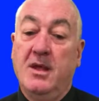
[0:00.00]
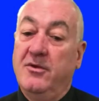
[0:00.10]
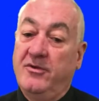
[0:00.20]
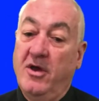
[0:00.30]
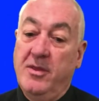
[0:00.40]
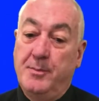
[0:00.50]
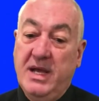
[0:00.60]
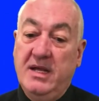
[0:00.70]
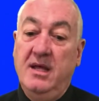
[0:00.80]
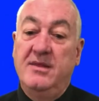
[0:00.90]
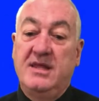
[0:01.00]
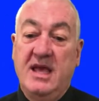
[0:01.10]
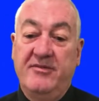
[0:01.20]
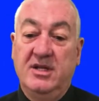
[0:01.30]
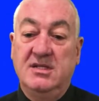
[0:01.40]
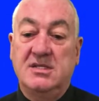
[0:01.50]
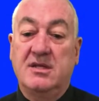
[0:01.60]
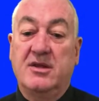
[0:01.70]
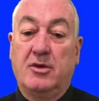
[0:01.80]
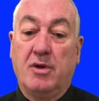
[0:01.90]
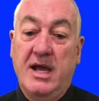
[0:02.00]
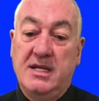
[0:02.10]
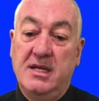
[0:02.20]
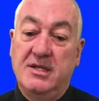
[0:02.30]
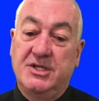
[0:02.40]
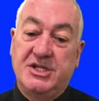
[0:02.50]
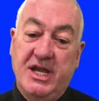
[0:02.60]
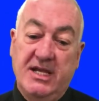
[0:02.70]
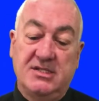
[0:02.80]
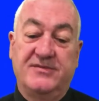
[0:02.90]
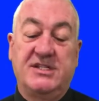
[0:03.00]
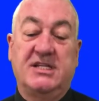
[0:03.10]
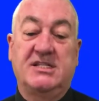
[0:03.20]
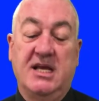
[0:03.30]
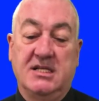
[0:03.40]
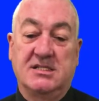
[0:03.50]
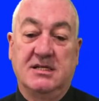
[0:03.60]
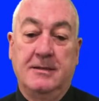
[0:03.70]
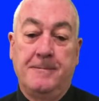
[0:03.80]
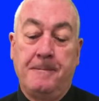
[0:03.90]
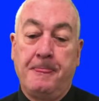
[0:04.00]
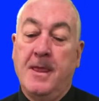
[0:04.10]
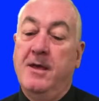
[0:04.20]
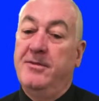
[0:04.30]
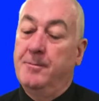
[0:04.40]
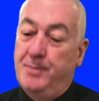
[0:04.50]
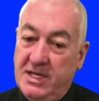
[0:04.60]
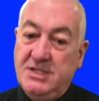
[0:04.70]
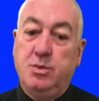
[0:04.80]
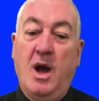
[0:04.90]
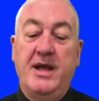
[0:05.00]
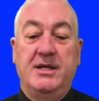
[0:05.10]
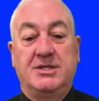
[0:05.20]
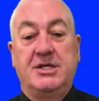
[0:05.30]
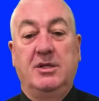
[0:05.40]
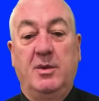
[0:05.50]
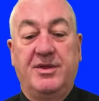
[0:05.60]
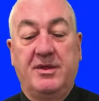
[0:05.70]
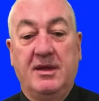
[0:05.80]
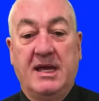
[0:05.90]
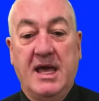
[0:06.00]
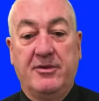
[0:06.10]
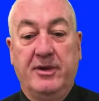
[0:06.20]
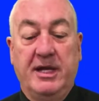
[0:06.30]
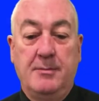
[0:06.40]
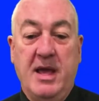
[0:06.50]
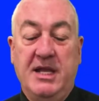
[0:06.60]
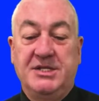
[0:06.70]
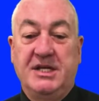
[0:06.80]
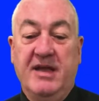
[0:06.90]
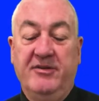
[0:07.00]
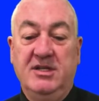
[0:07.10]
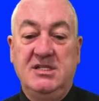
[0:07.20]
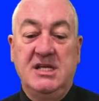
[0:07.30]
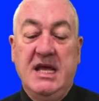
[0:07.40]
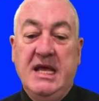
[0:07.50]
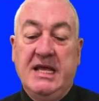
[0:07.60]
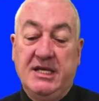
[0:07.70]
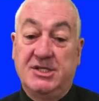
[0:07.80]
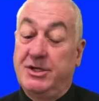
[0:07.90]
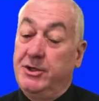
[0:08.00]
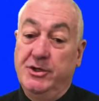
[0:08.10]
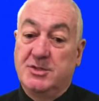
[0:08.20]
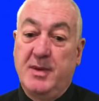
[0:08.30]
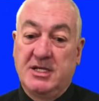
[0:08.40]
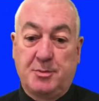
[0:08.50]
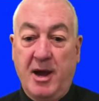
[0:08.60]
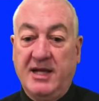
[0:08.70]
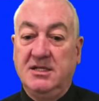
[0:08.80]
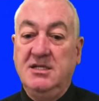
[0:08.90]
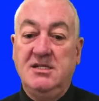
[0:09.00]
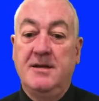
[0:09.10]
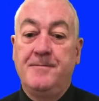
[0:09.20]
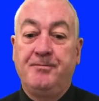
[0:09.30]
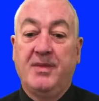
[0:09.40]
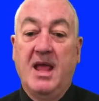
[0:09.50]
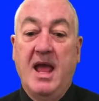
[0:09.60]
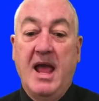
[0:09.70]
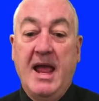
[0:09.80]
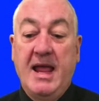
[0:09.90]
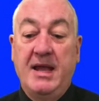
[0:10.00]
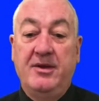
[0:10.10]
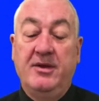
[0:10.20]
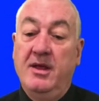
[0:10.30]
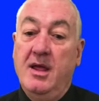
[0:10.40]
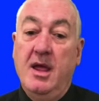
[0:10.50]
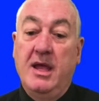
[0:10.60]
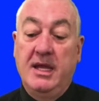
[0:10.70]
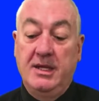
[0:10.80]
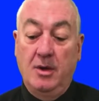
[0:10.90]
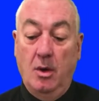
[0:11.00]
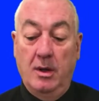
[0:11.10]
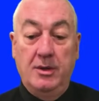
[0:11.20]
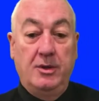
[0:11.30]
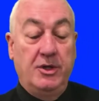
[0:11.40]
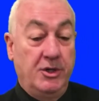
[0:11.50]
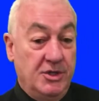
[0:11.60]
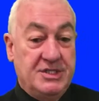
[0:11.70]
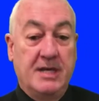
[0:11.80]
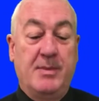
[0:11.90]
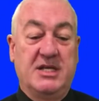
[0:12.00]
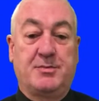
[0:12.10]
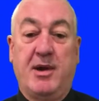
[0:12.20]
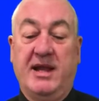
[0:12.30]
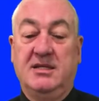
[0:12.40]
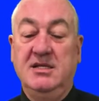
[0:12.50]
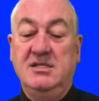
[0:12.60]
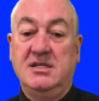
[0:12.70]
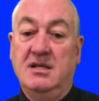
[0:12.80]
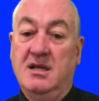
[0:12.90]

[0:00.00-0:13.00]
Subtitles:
So the better the evidence, the greater the chance of success. The best way to deal with gathering and managing evidence is to use best practice, and in using best practice